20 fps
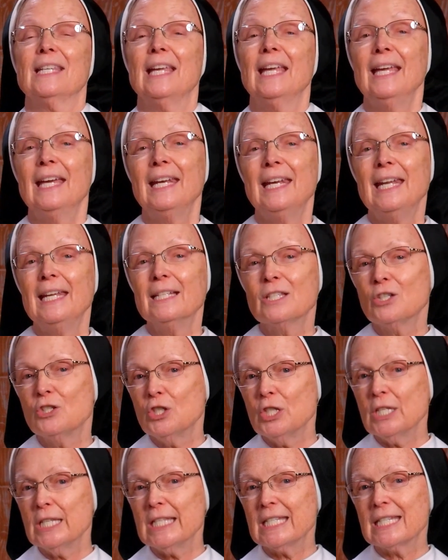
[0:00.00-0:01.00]
And it's
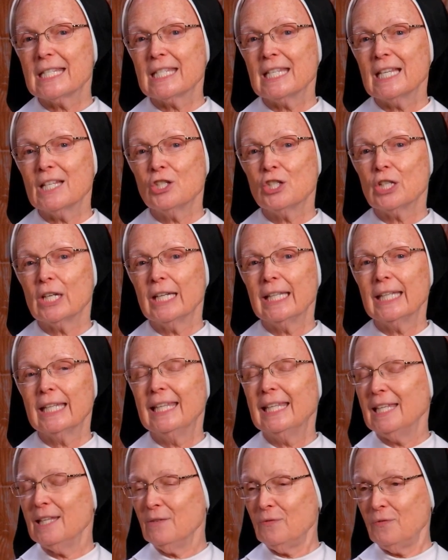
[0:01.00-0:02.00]
just such a
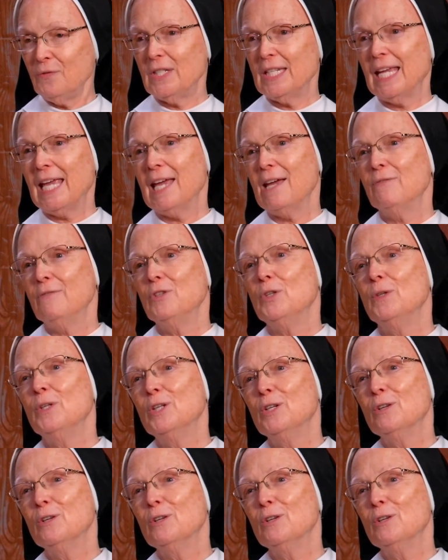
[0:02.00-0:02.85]
gift to have you here,